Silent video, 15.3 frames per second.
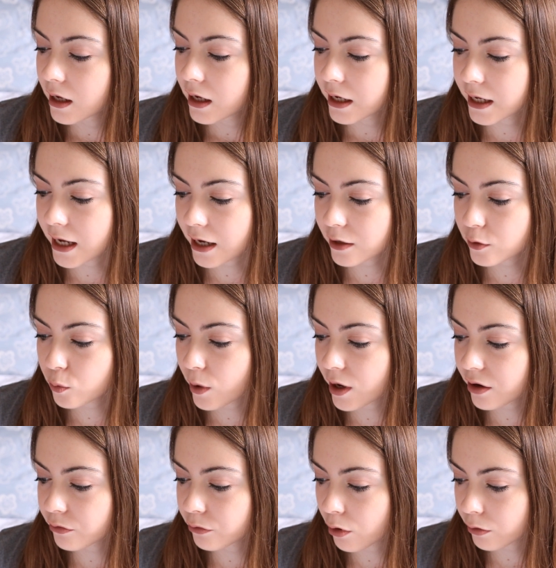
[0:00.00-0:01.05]
he had a way
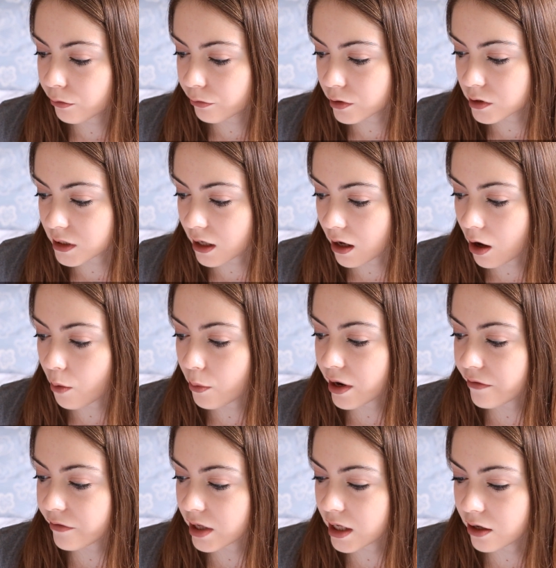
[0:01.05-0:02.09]
of wrong-footing her
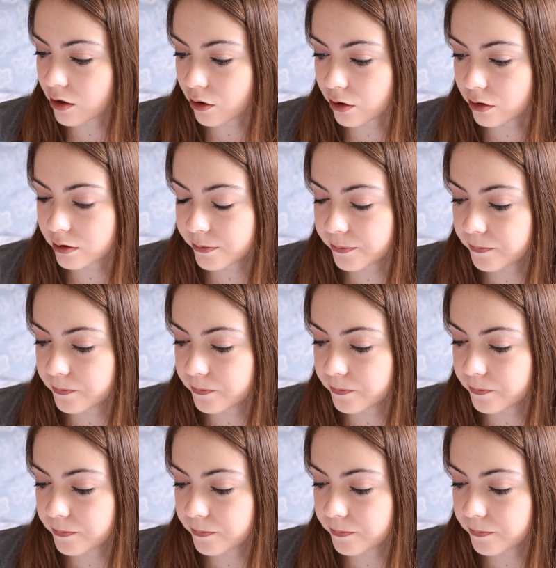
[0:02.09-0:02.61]
whenever he could.